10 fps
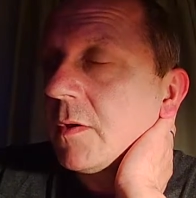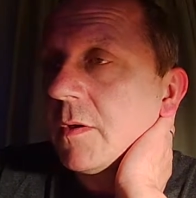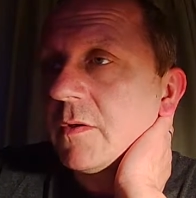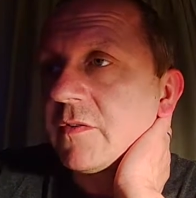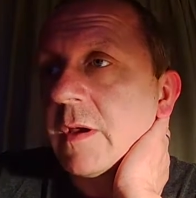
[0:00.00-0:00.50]

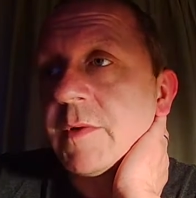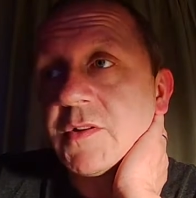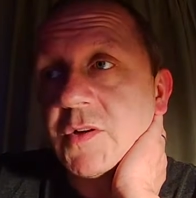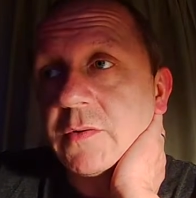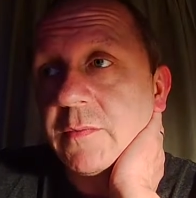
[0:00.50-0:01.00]
Simon had
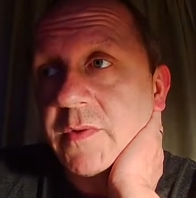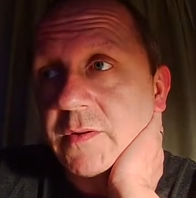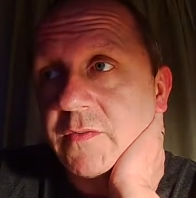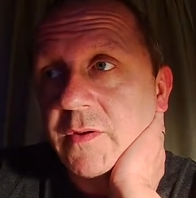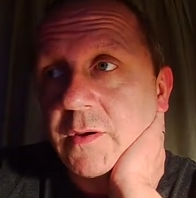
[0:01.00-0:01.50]
told him
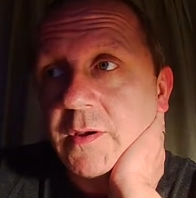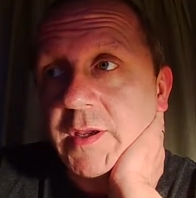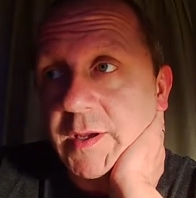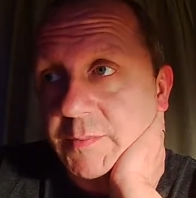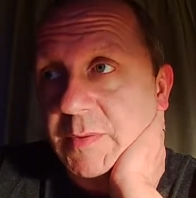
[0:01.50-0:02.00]
that he
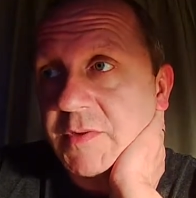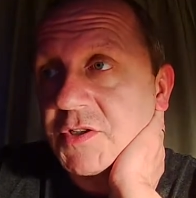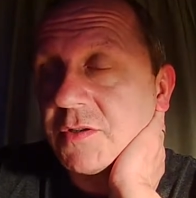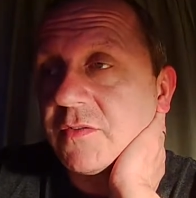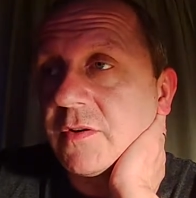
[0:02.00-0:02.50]
had
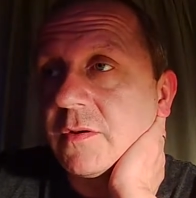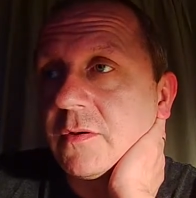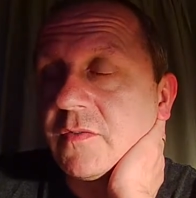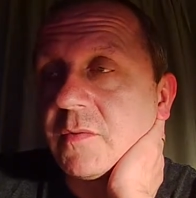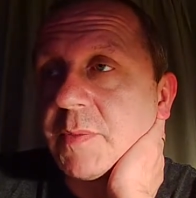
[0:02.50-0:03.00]
permission
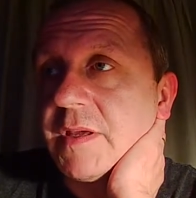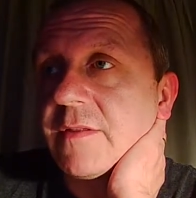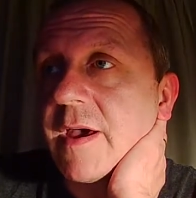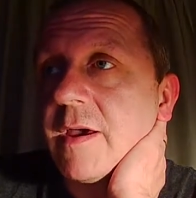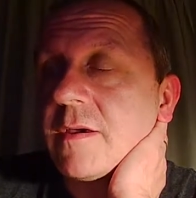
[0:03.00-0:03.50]
to be
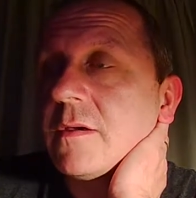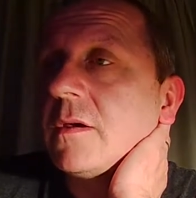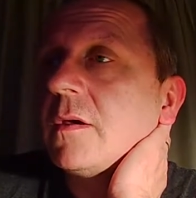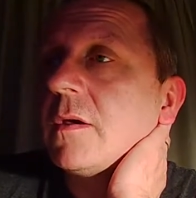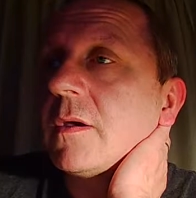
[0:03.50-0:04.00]
there,
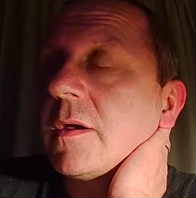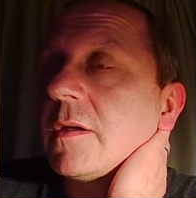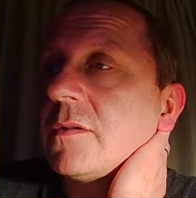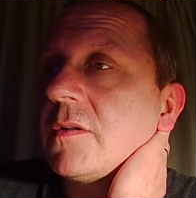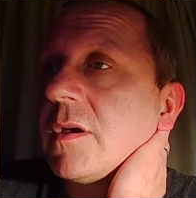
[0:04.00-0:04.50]

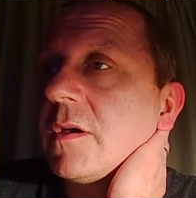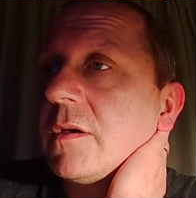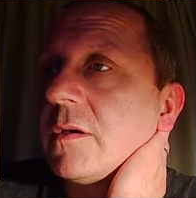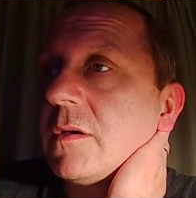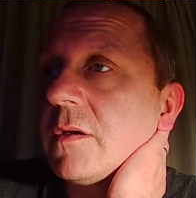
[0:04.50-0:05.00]

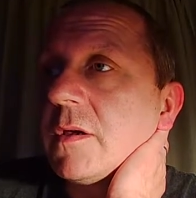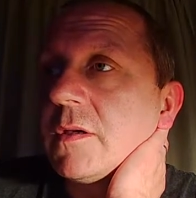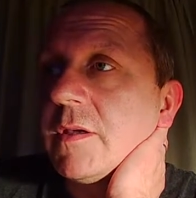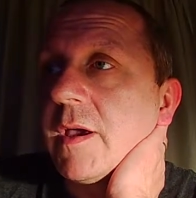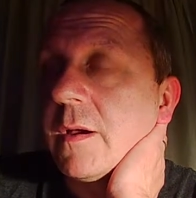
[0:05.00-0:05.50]
and
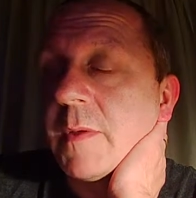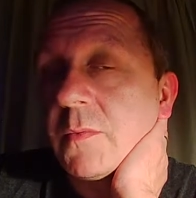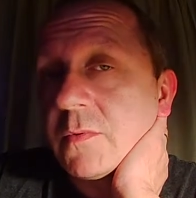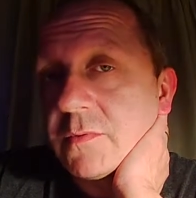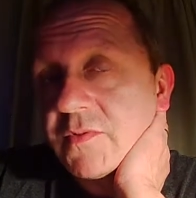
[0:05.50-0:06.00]
yeah, I
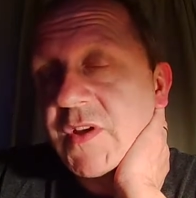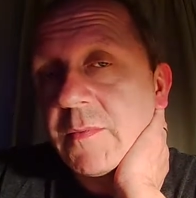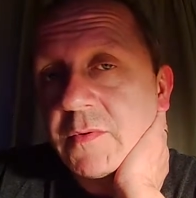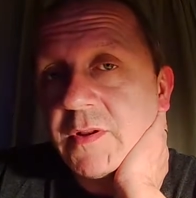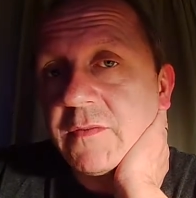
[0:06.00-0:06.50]
mean,
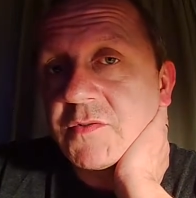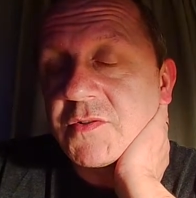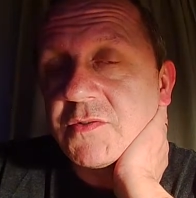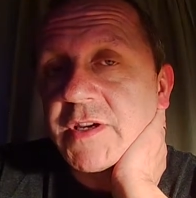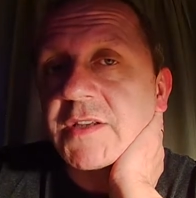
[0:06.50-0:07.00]
Simon even
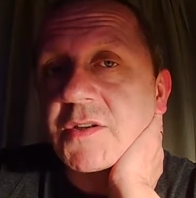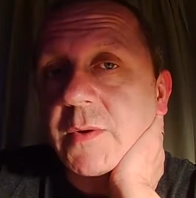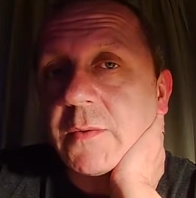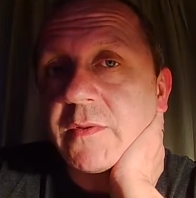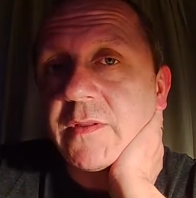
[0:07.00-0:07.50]
chats
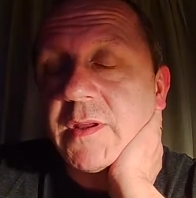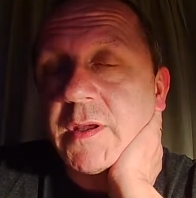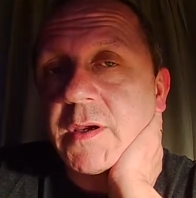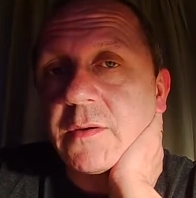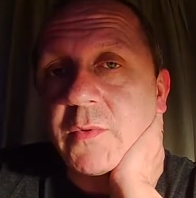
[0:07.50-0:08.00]
away with
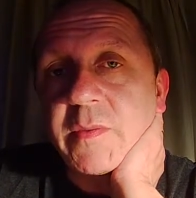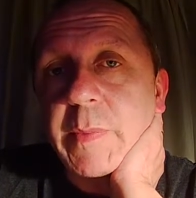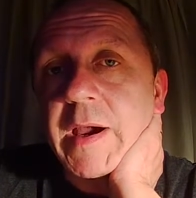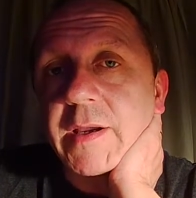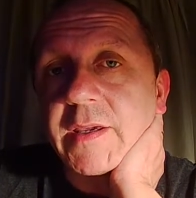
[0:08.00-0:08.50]
the
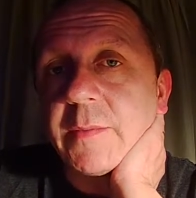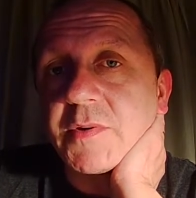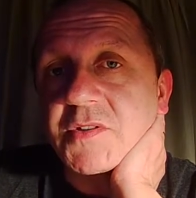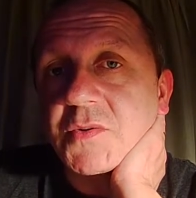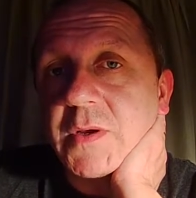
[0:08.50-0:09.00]
park
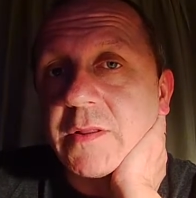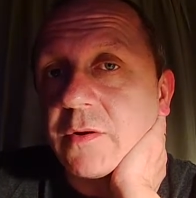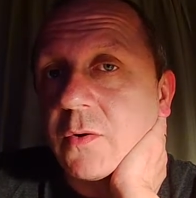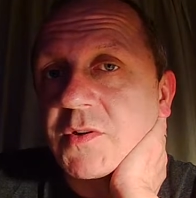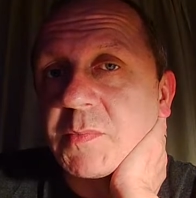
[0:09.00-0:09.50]
keepers as well. They're
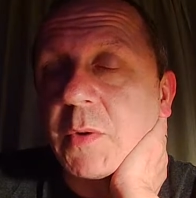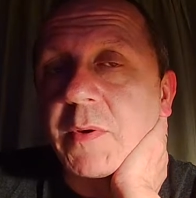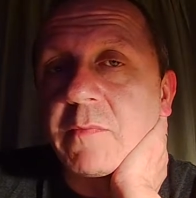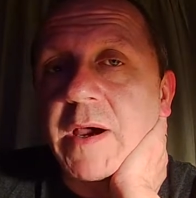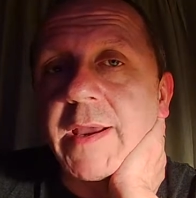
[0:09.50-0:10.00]
always
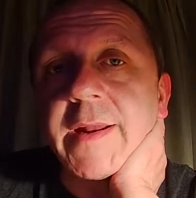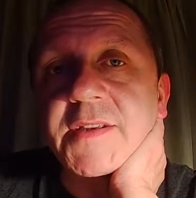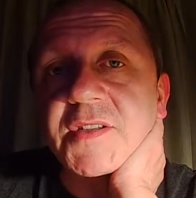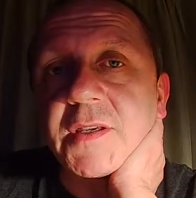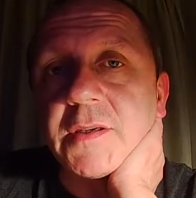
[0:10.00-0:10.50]
popping by and
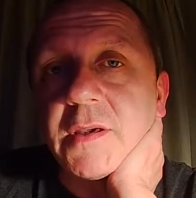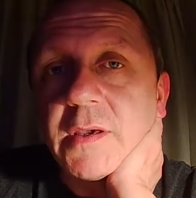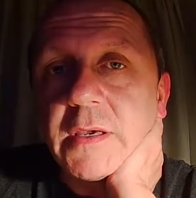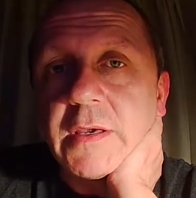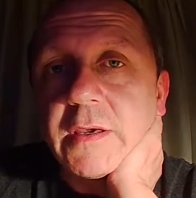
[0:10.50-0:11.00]
asking
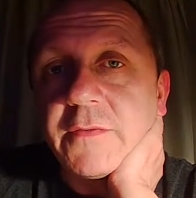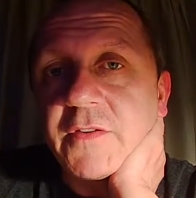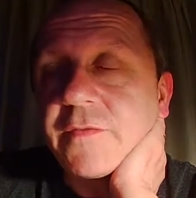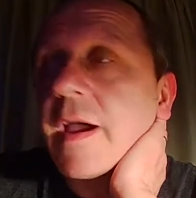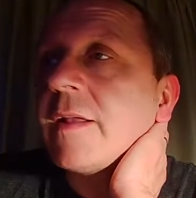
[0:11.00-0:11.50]
if
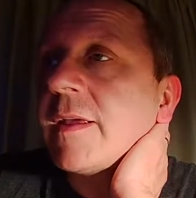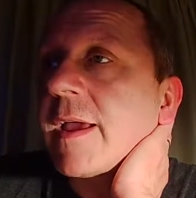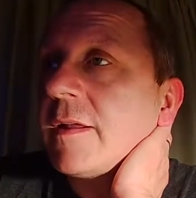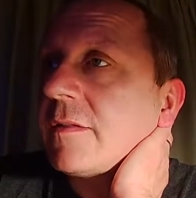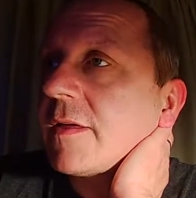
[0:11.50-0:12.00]
he's finding
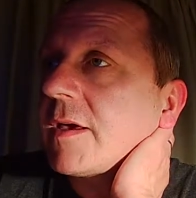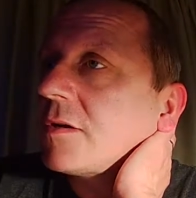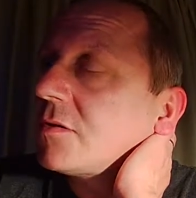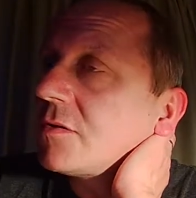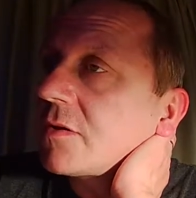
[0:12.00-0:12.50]
anything,
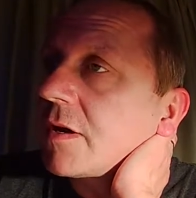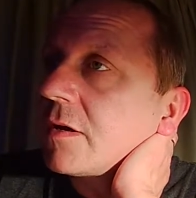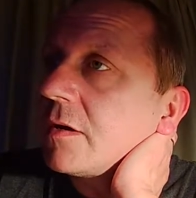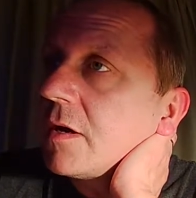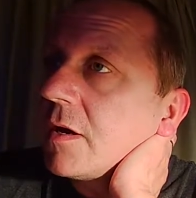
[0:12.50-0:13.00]
and
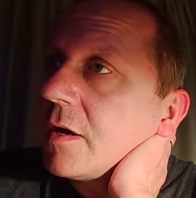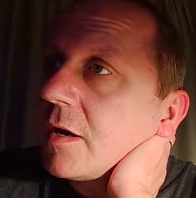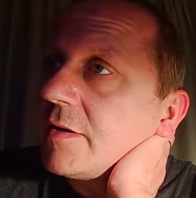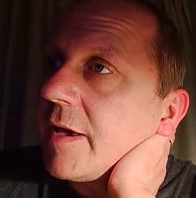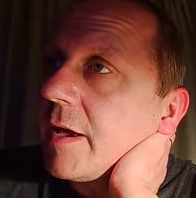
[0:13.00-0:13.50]

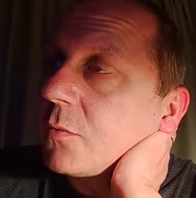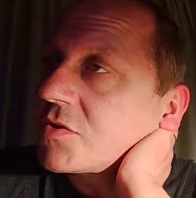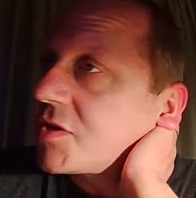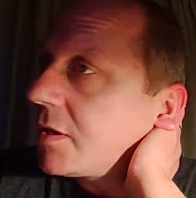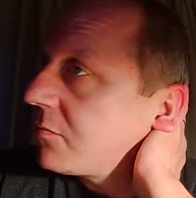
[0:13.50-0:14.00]
yeah, it would
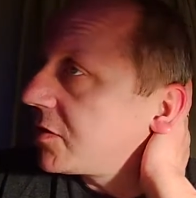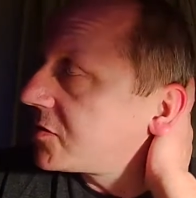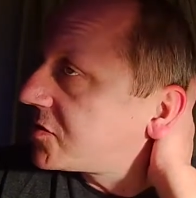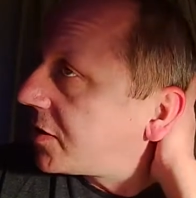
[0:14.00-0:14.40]
seem that